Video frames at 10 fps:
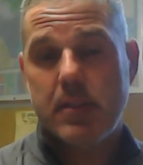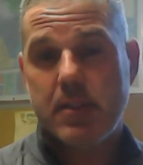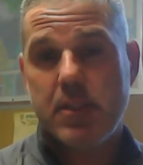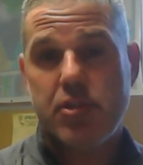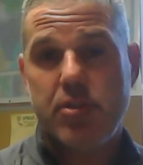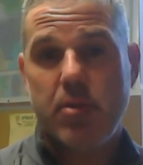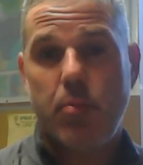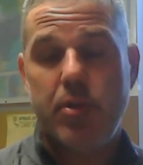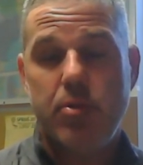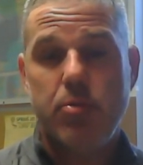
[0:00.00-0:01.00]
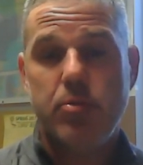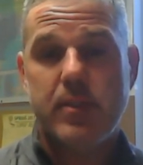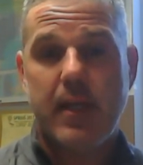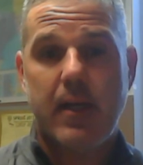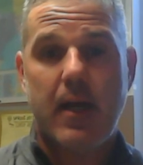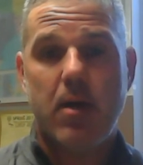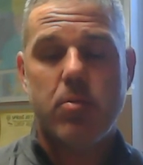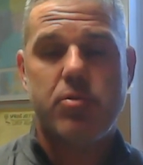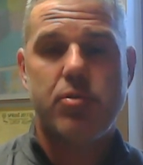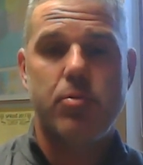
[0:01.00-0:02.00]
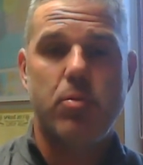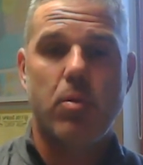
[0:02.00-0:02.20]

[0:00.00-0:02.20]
decision that we use on how to,